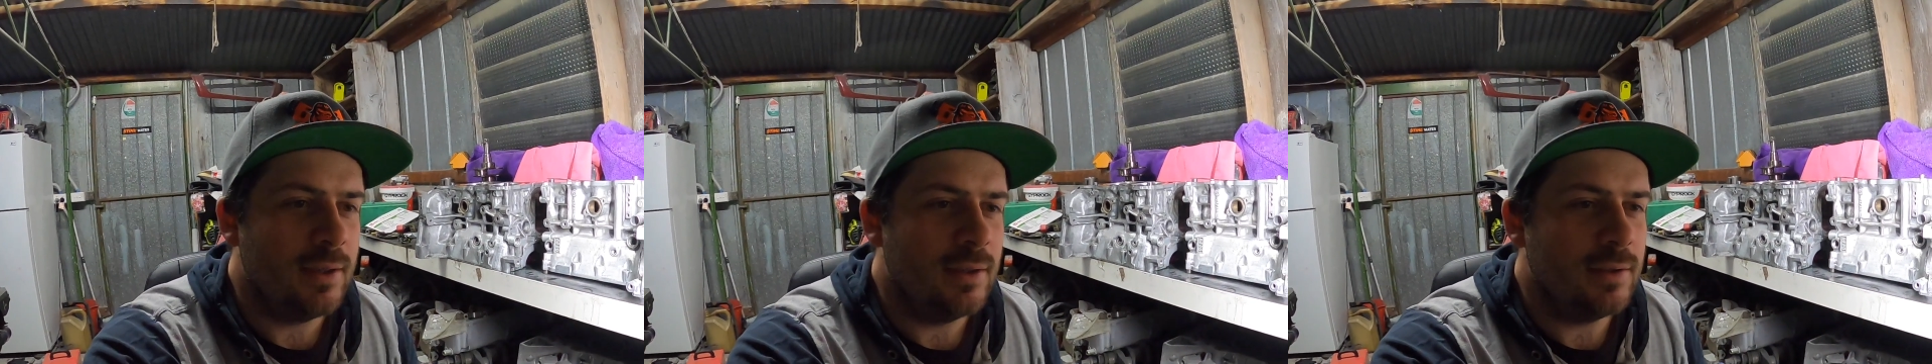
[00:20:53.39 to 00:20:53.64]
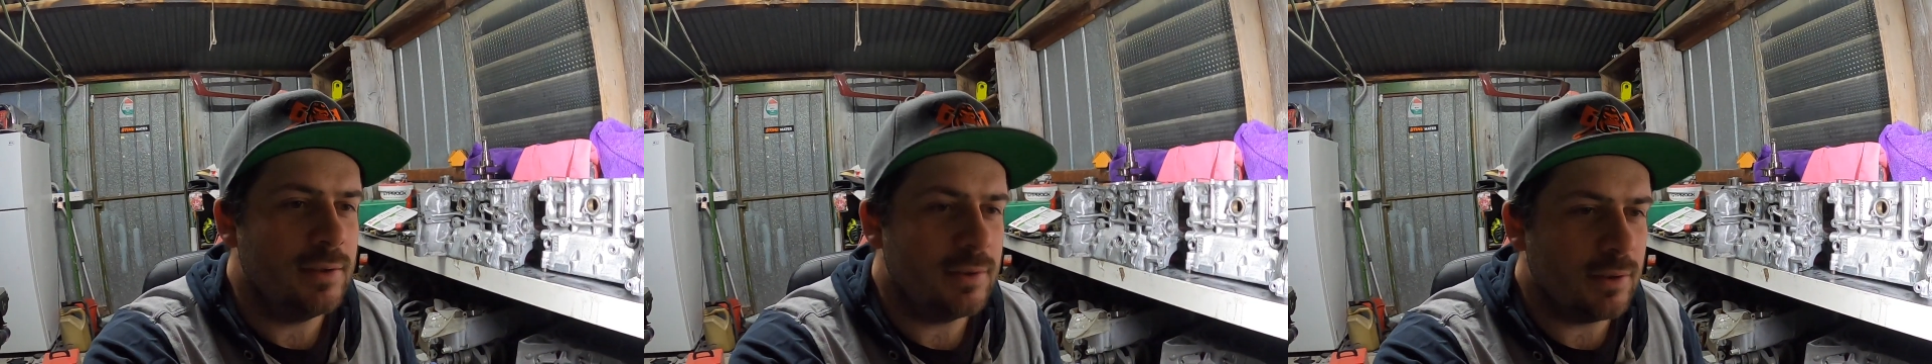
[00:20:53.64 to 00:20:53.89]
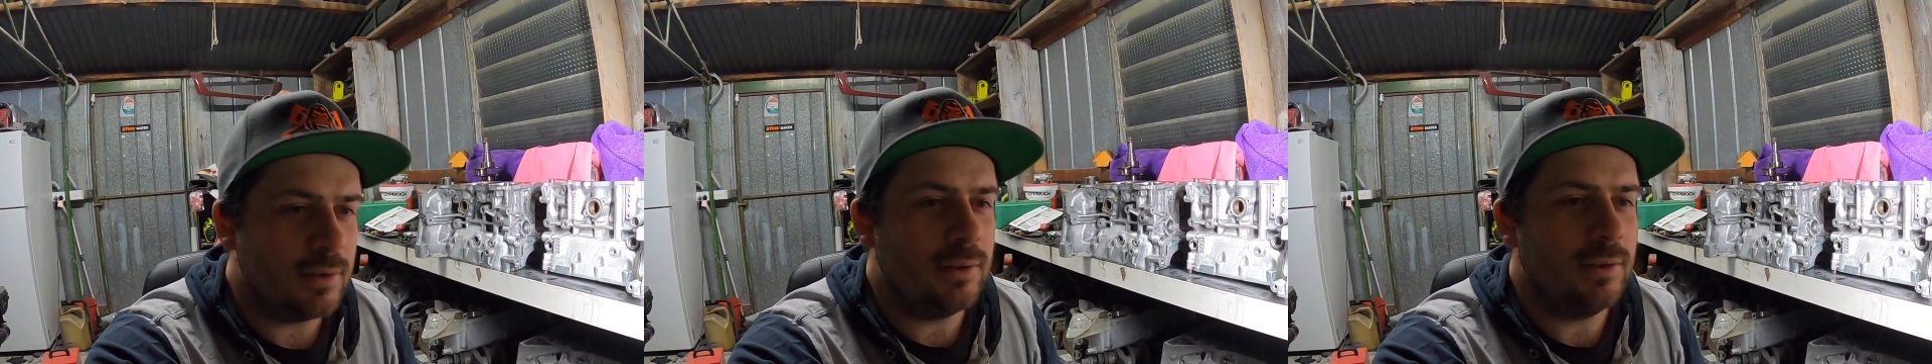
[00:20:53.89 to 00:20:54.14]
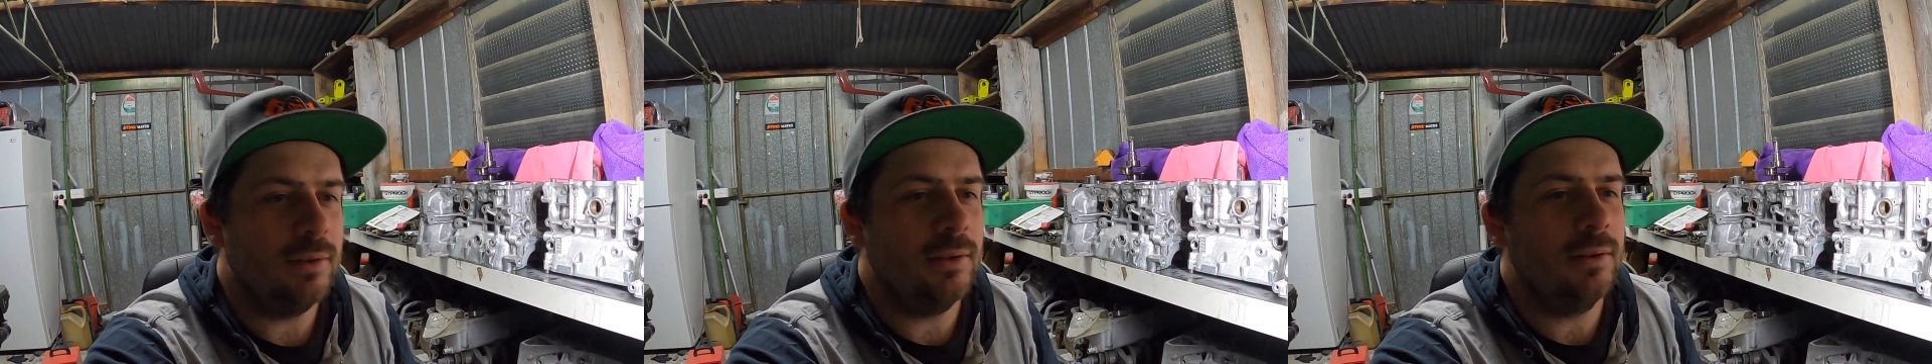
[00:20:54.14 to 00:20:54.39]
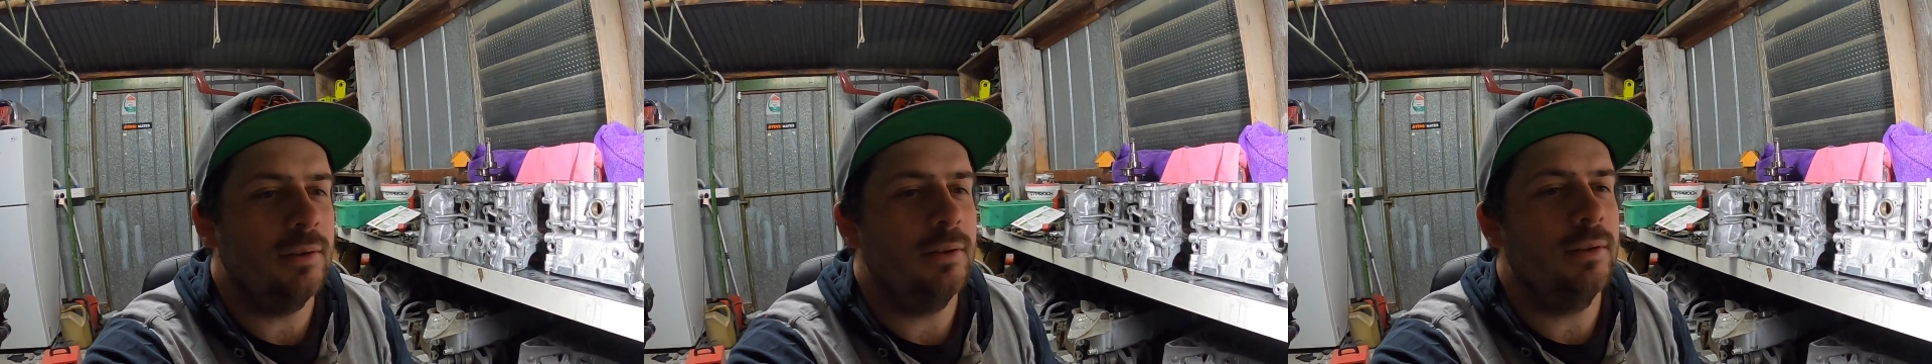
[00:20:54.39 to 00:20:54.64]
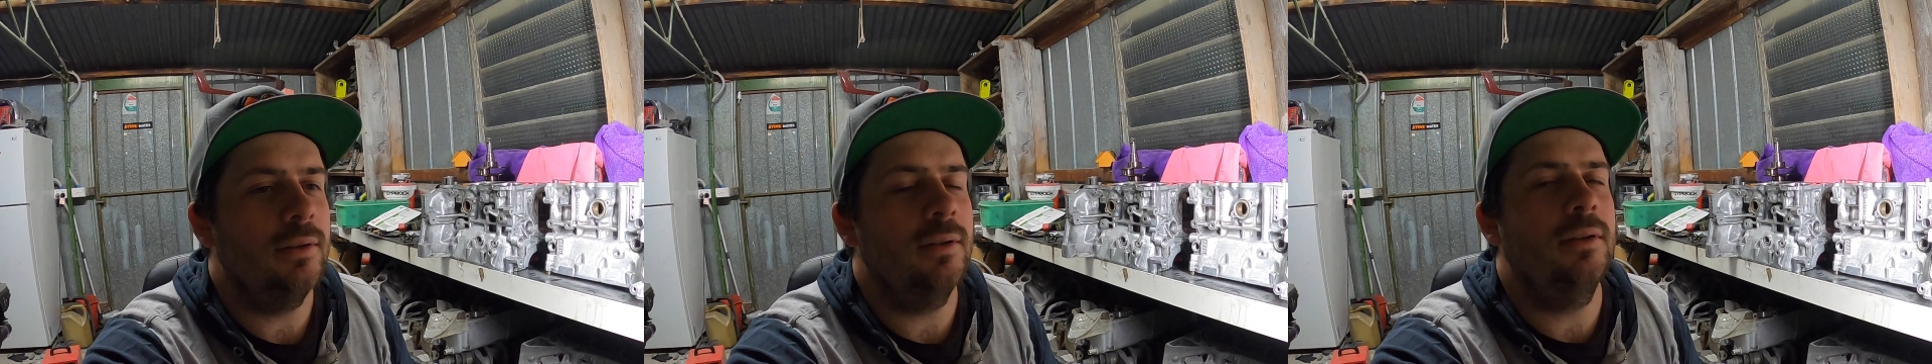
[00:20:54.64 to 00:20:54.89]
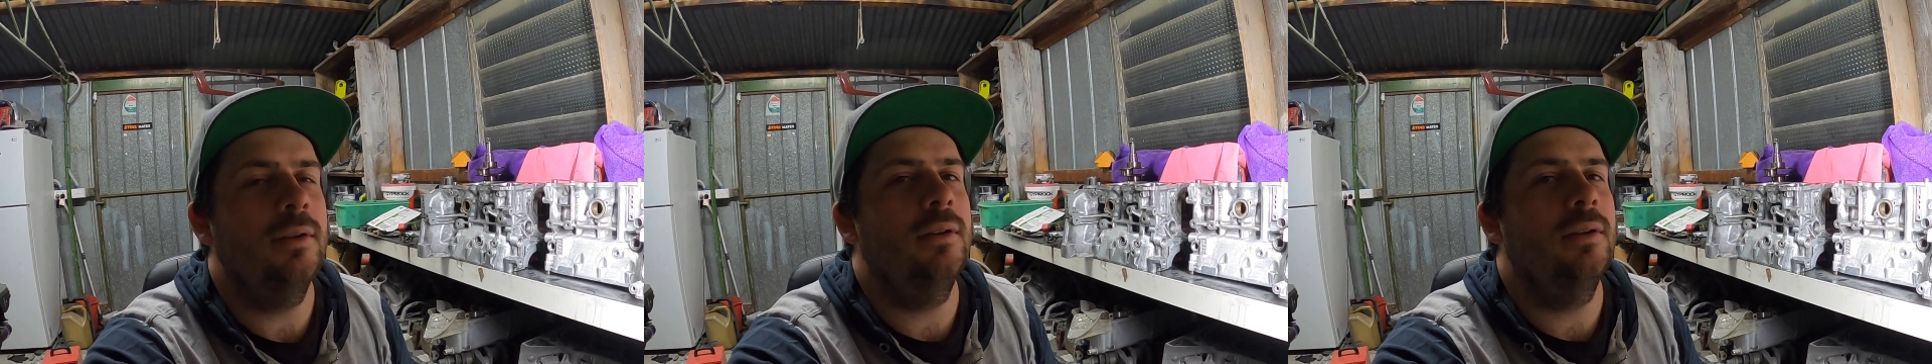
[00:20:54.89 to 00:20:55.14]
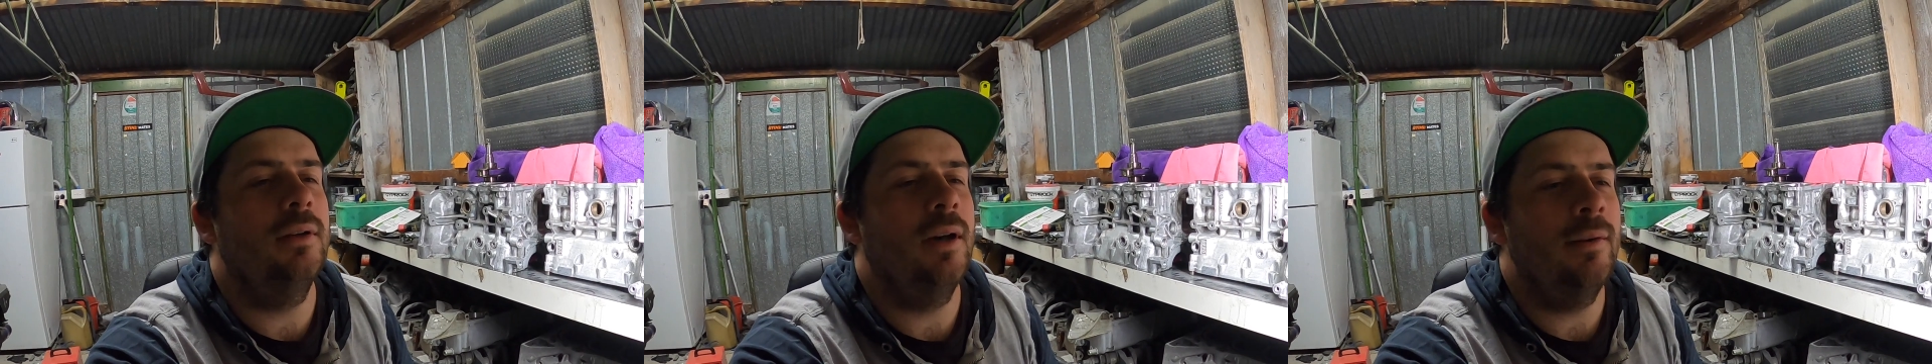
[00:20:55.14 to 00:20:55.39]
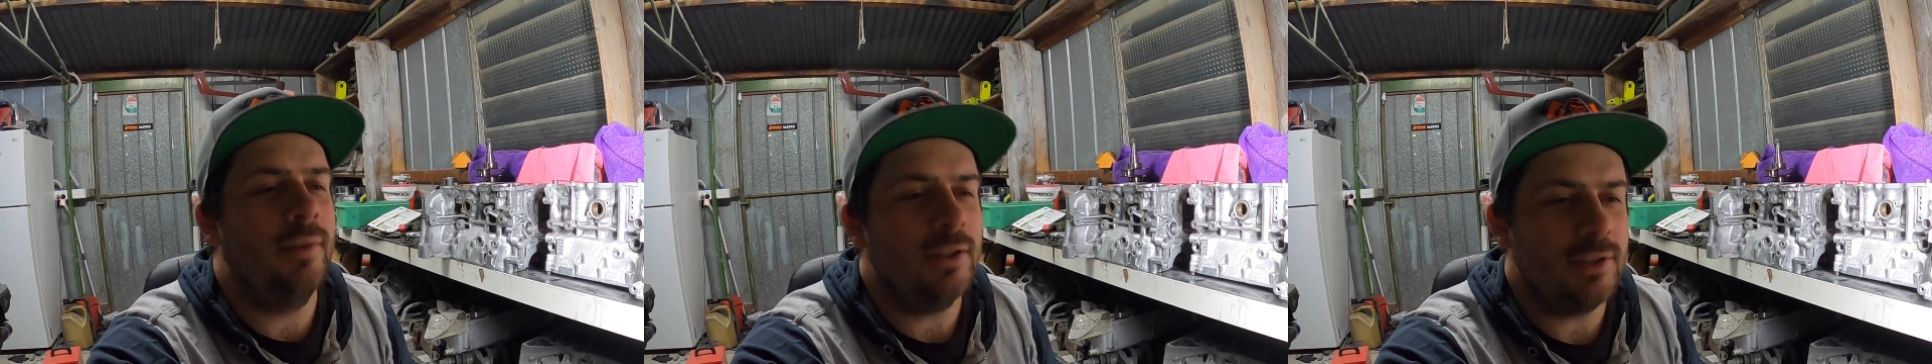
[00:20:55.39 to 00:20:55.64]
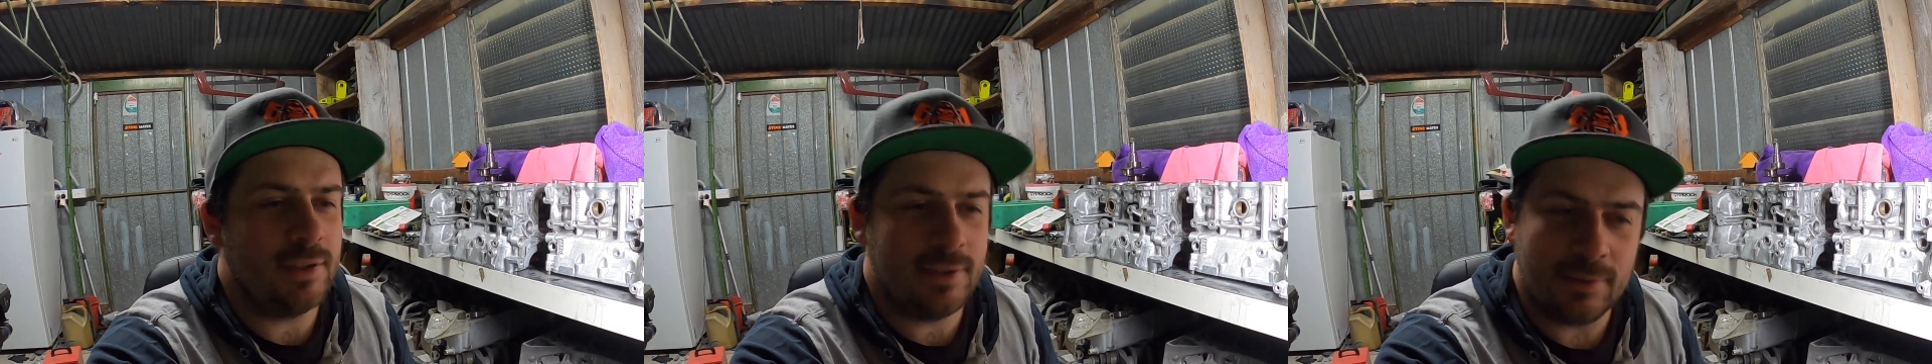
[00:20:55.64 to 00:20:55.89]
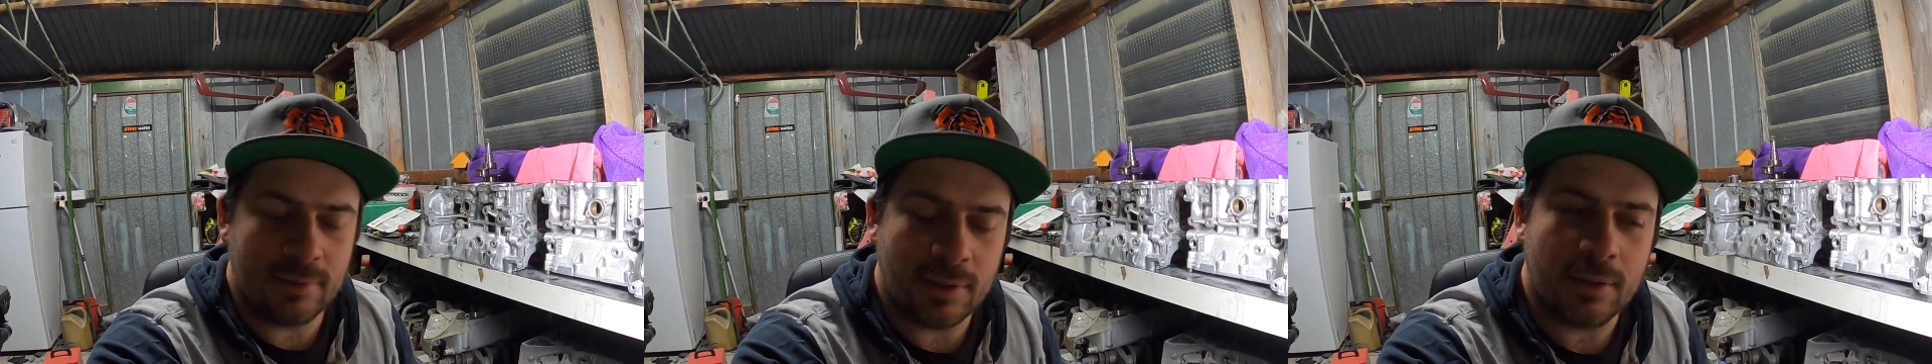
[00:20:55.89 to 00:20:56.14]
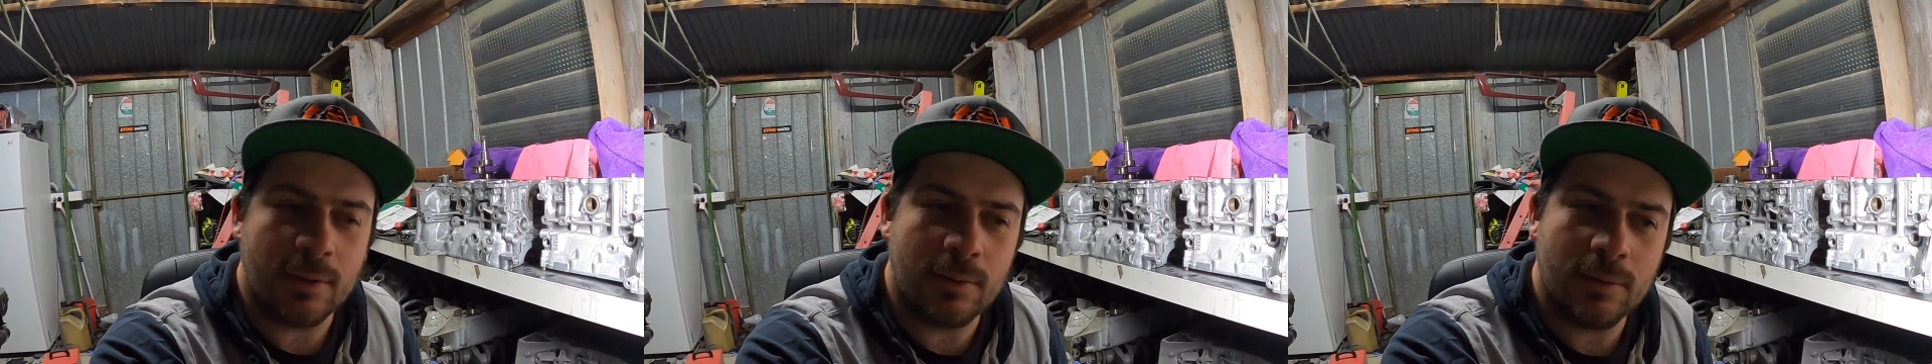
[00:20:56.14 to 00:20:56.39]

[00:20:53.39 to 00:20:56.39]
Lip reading: So I've actually still got